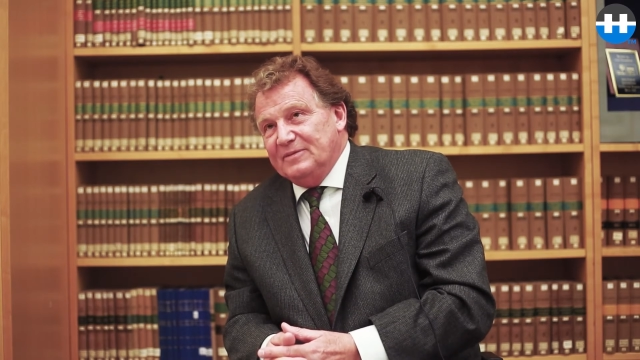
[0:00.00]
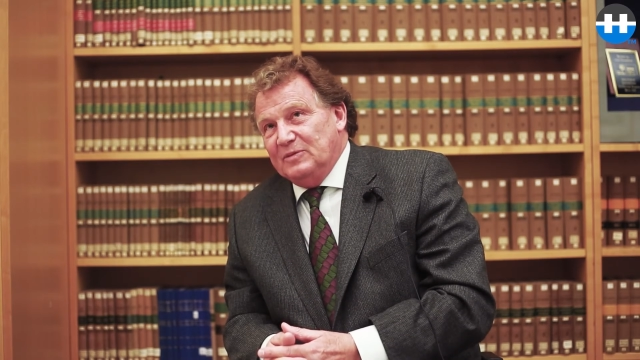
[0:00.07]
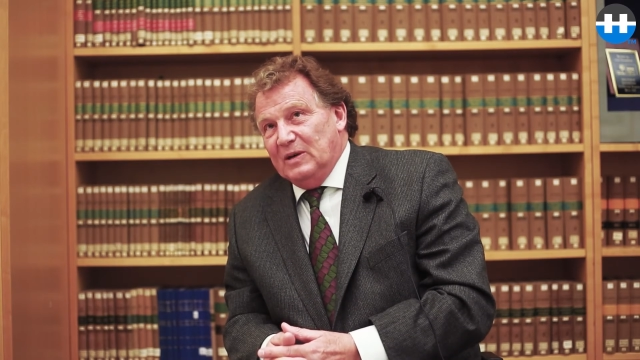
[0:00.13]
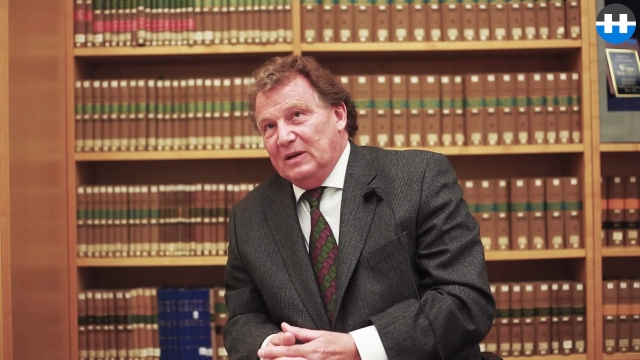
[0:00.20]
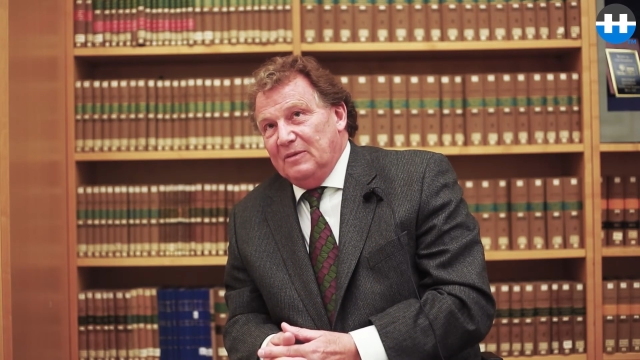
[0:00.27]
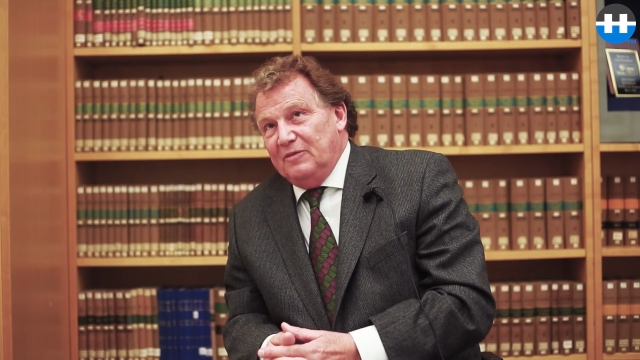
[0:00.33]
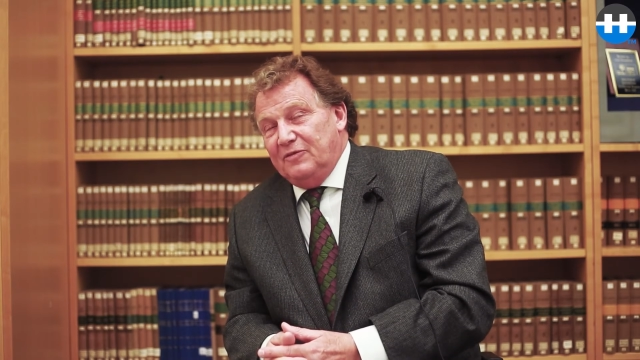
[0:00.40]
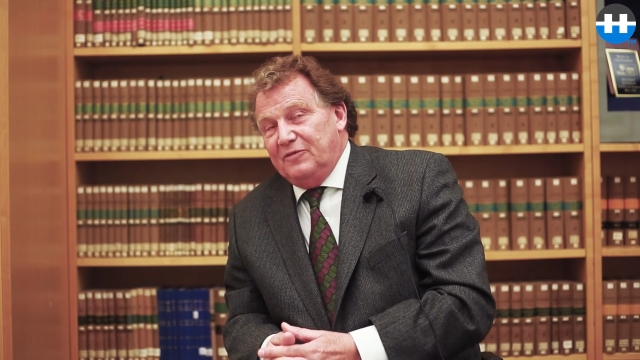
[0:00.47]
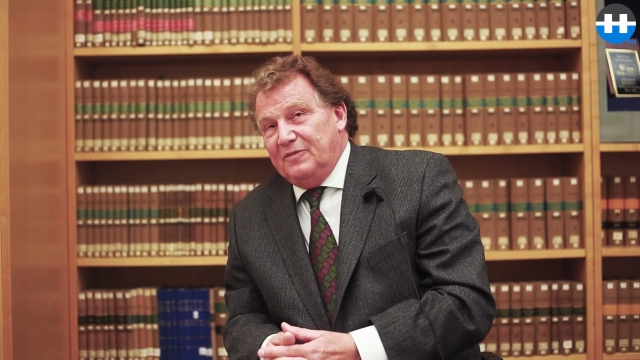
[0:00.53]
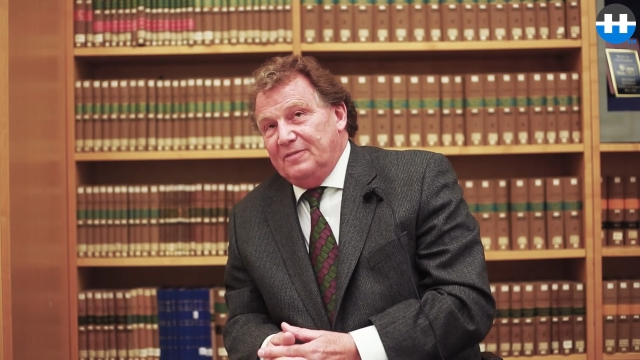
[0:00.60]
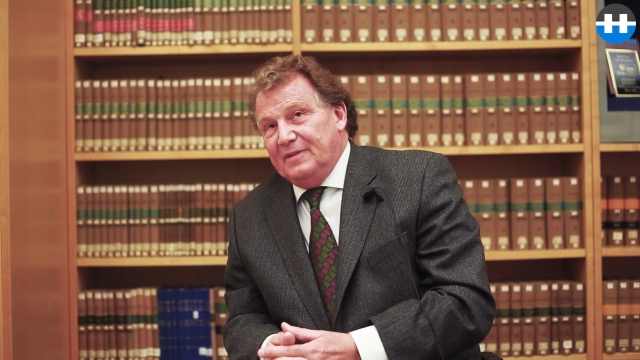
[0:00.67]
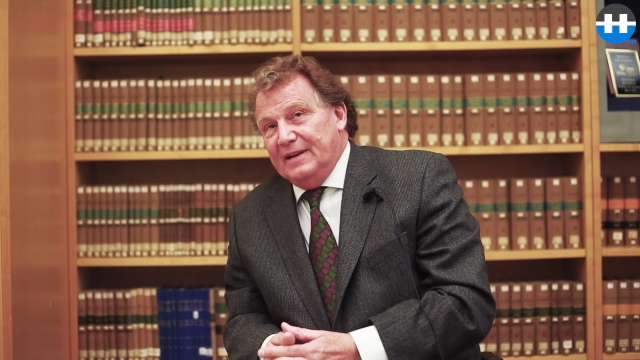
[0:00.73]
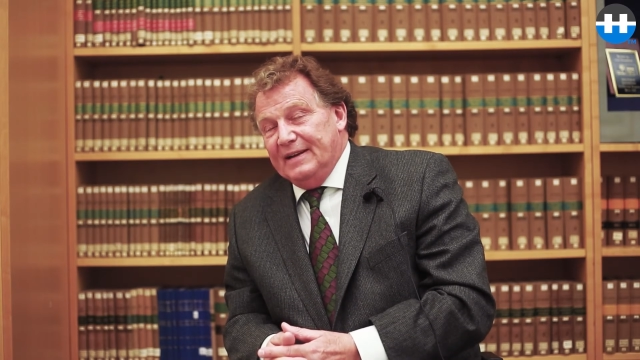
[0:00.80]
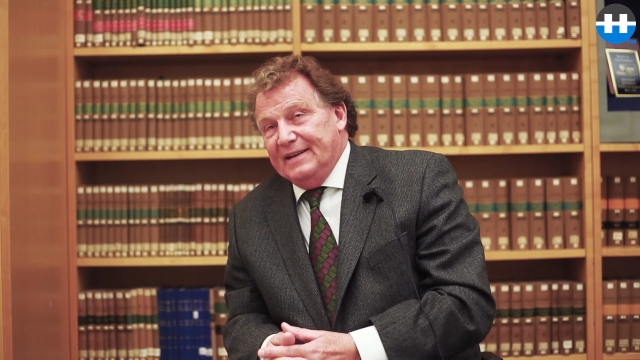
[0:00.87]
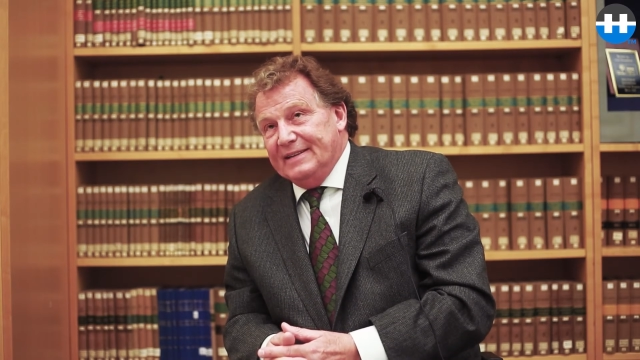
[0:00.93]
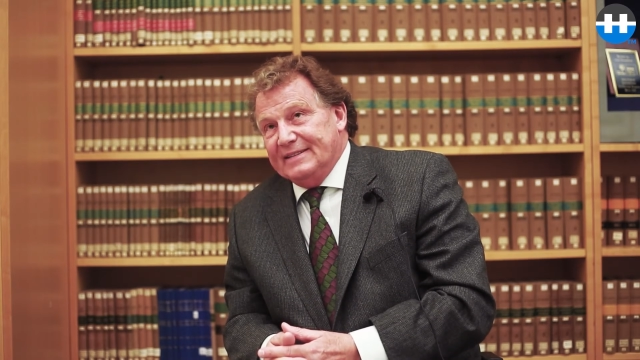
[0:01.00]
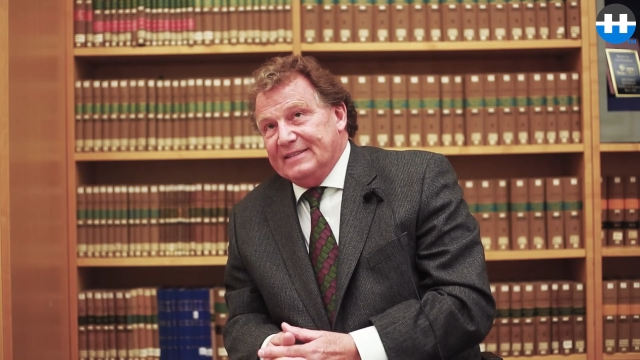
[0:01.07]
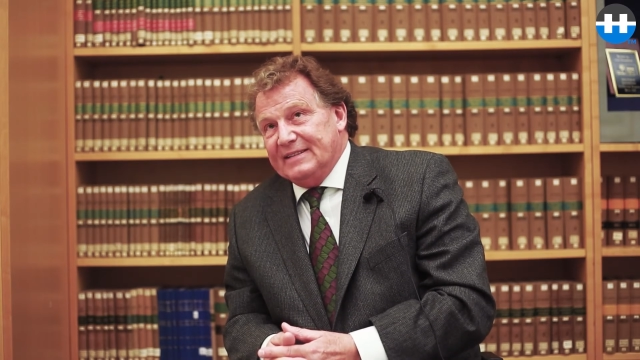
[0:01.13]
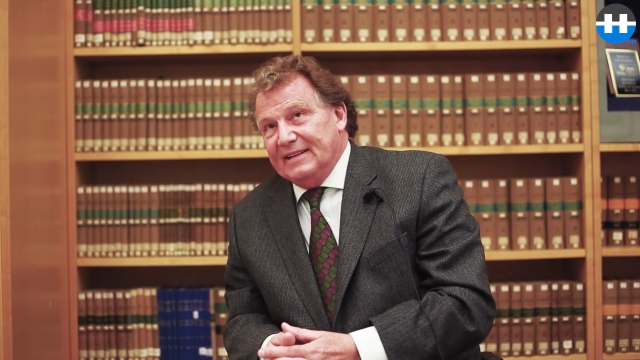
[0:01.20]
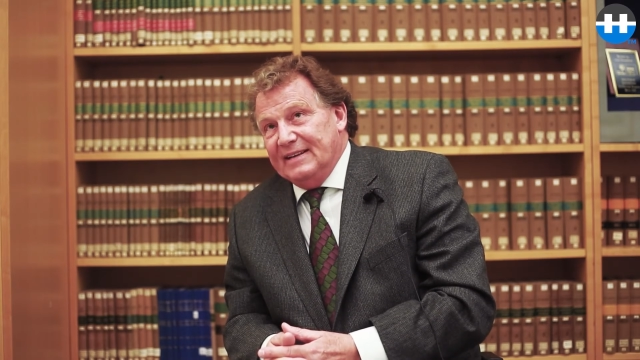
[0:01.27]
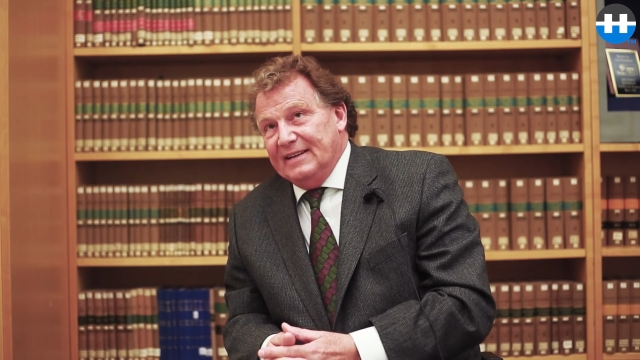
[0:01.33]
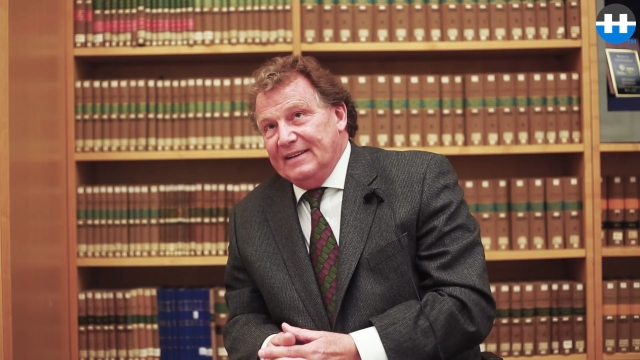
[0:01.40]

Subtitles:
Well, it's